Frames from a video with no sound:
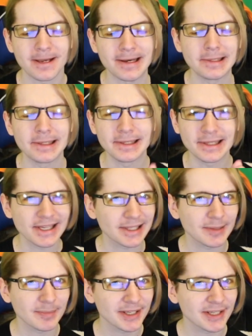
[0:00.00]
a
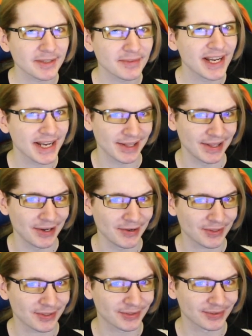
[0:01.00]
little bit of nail
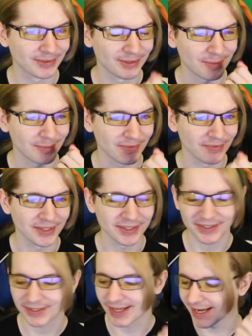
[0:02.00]
art with
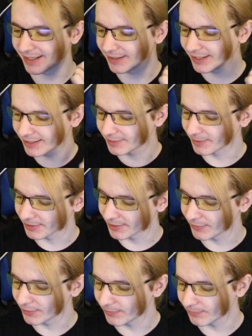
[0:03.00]
this, and that's because
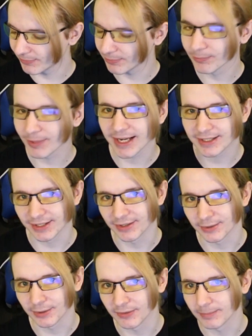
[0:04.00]
I've got the red as
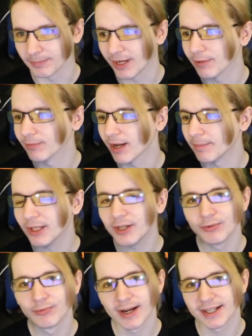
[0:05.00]
sort of a
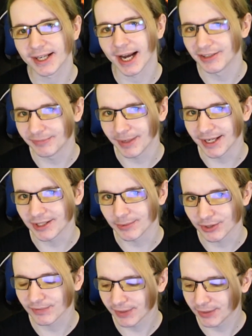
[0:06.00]
blood red kind of base,
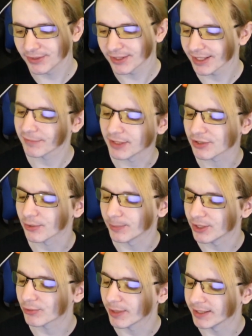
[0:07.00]
which feels like that fits the
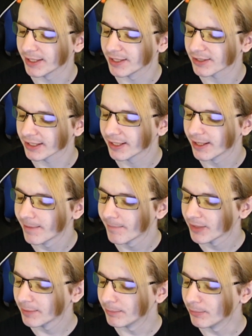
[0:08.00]
witch quite nicely.
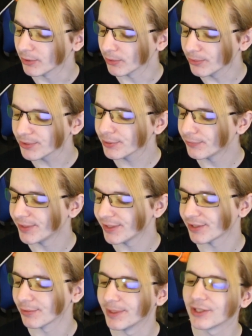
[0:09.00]
What also
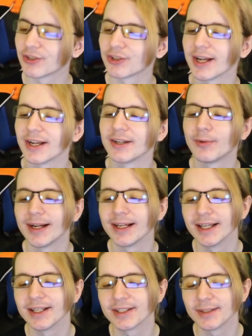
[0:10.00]
fits the witch quite
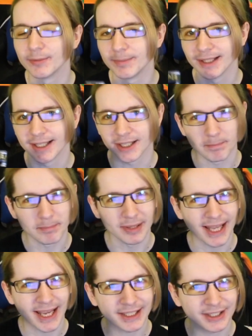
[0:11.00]
nicely would be like a
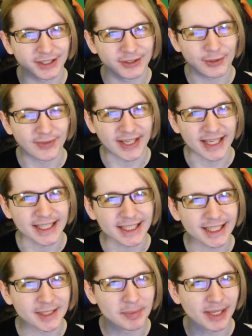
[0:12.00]
black, sort of
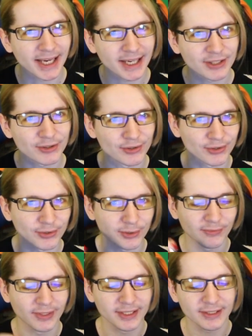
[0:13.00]
inky black, just sort
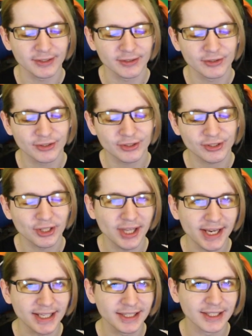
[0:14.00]
of like
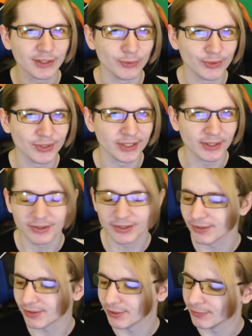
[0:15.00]
slightly oozing under
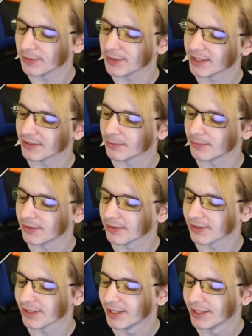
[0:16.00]
the surface as it
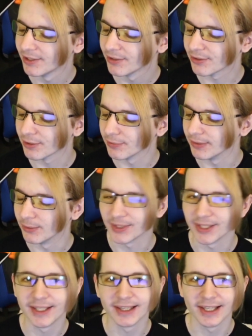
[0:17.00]
was, just sort of
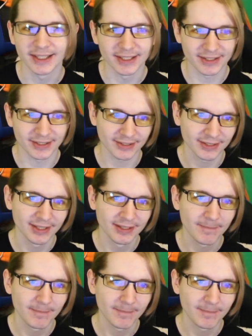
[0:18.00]
looking like it's